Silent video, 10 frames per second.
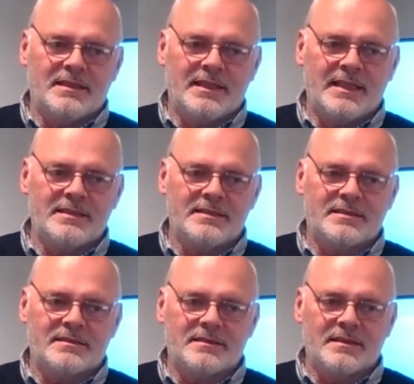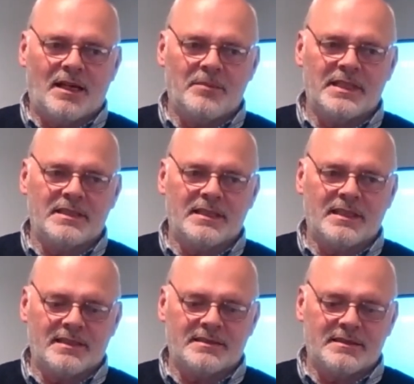it is i mean
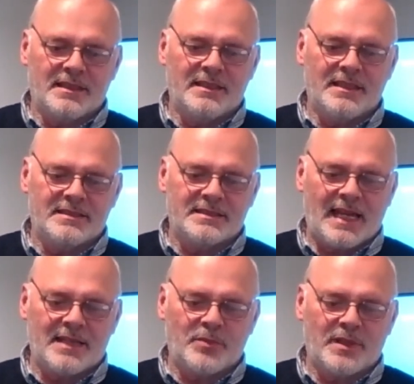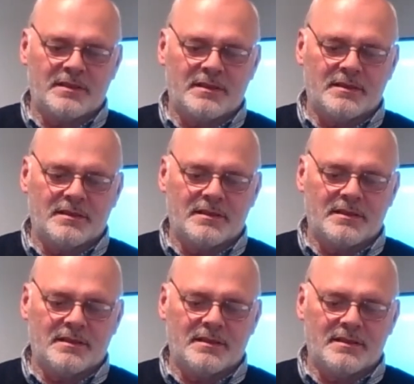it, it is sad when
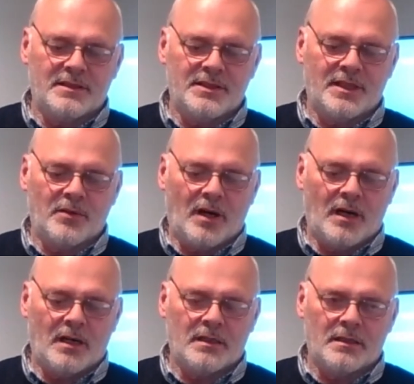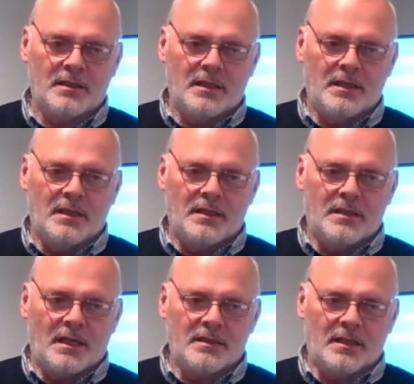you know our
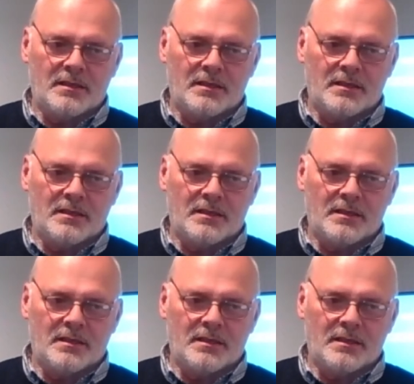a,